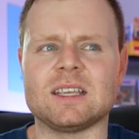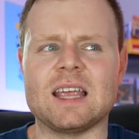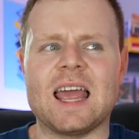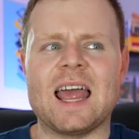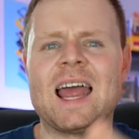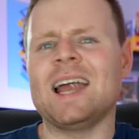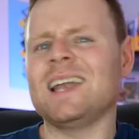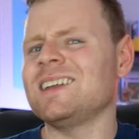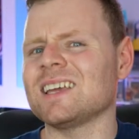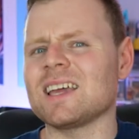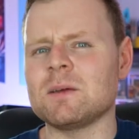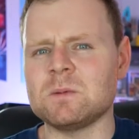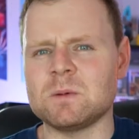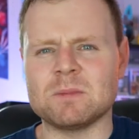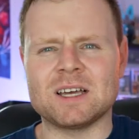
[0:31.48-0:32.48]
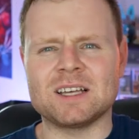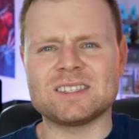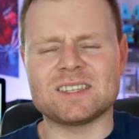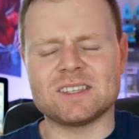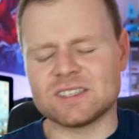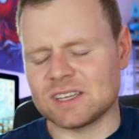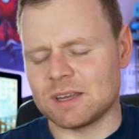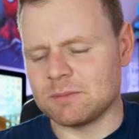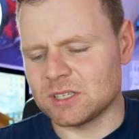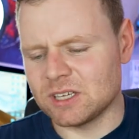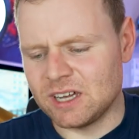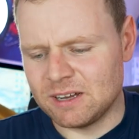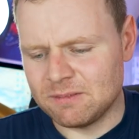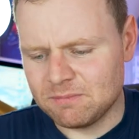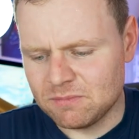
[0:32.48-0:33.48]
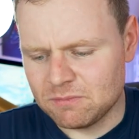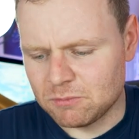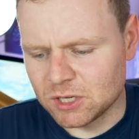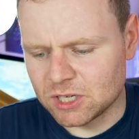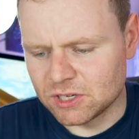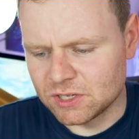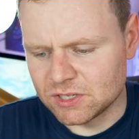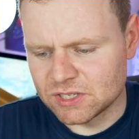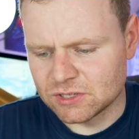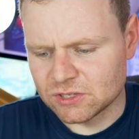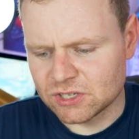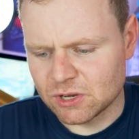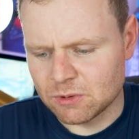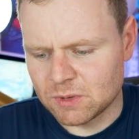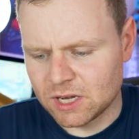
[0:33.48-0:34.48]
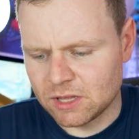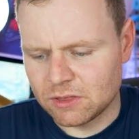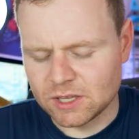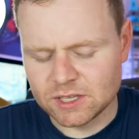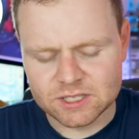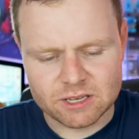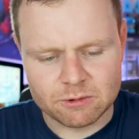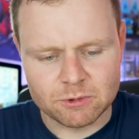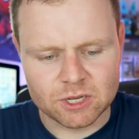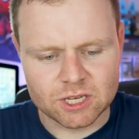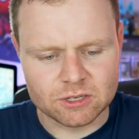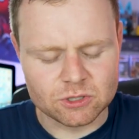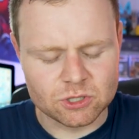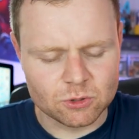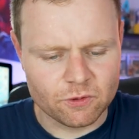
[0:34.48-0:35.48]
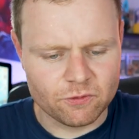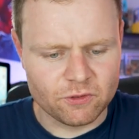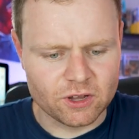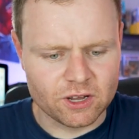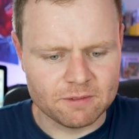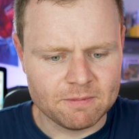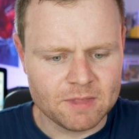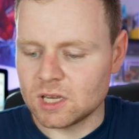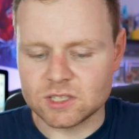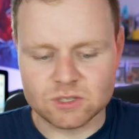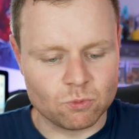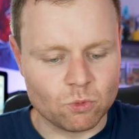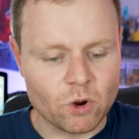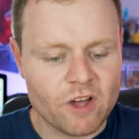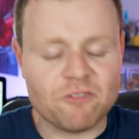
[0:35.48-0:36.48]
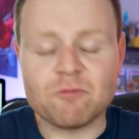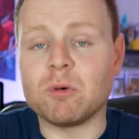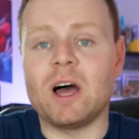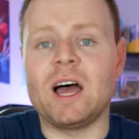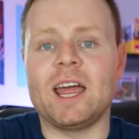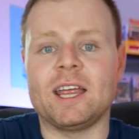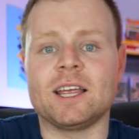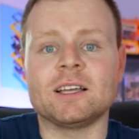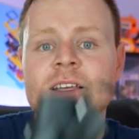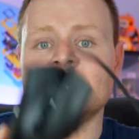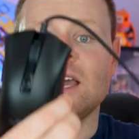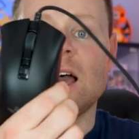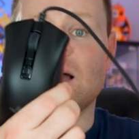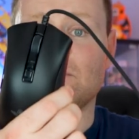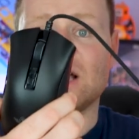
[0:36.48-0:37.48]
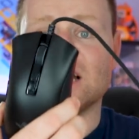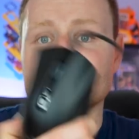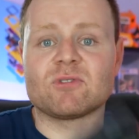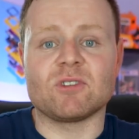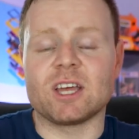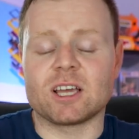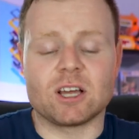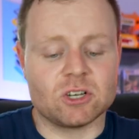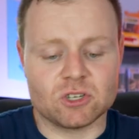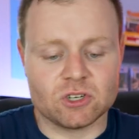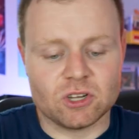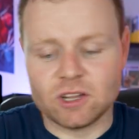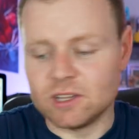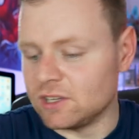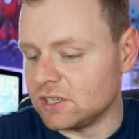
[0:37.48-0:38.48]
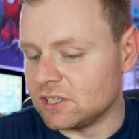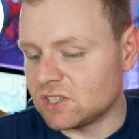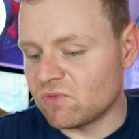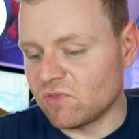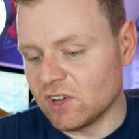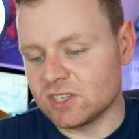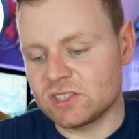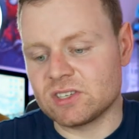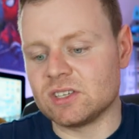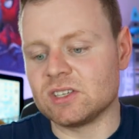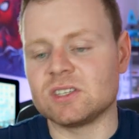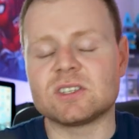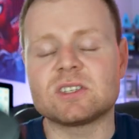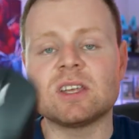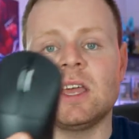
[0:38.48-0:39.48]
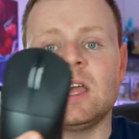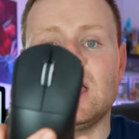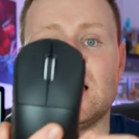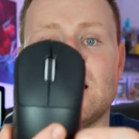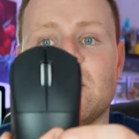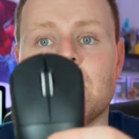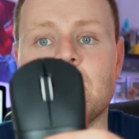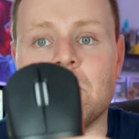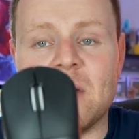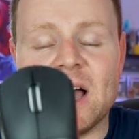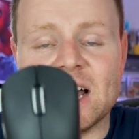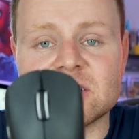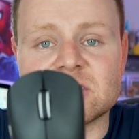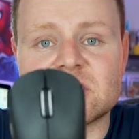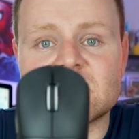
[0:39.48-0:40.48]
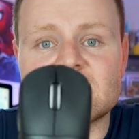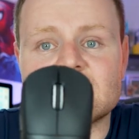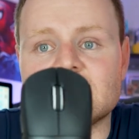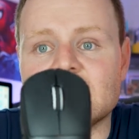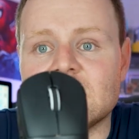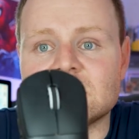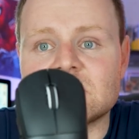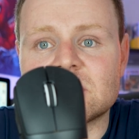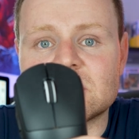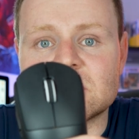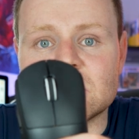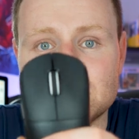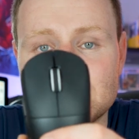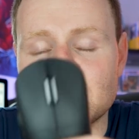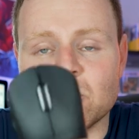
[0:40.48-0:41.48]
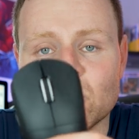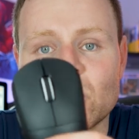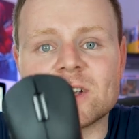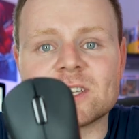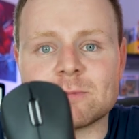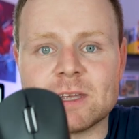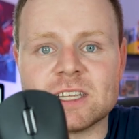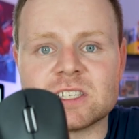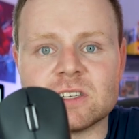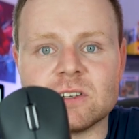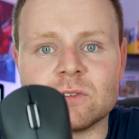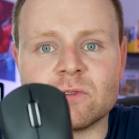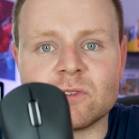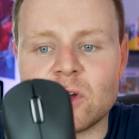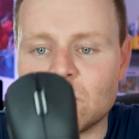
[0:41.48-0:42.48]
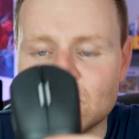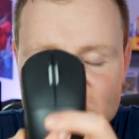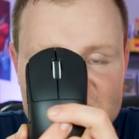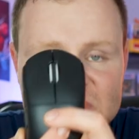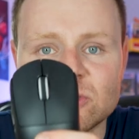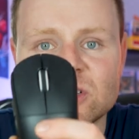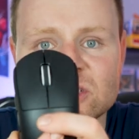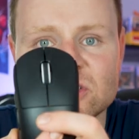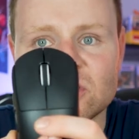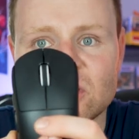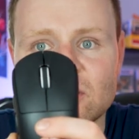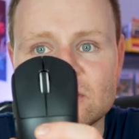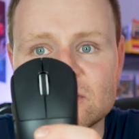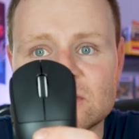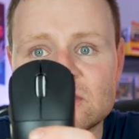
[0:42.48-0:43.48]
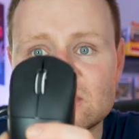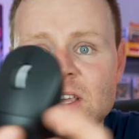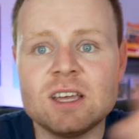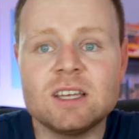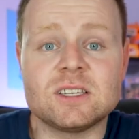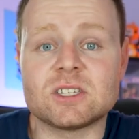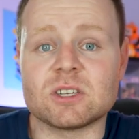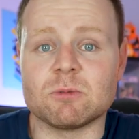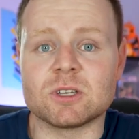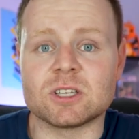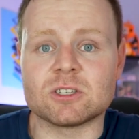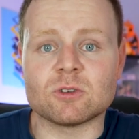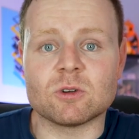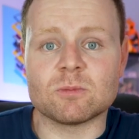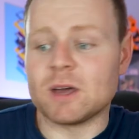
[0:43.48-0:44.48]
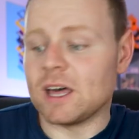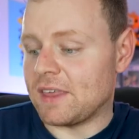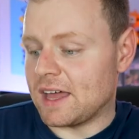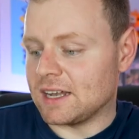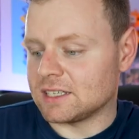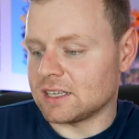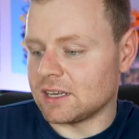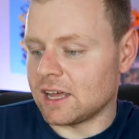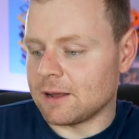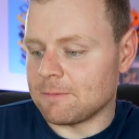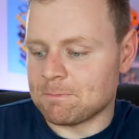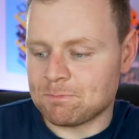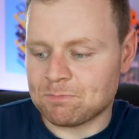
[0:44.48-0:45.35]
and a gaming mouse at the same time because there's so many things that we can do with it. Is it worth buying a mouse for like $100 versus a mouse that's a bit more expensive, almost $200? So we can talk about that today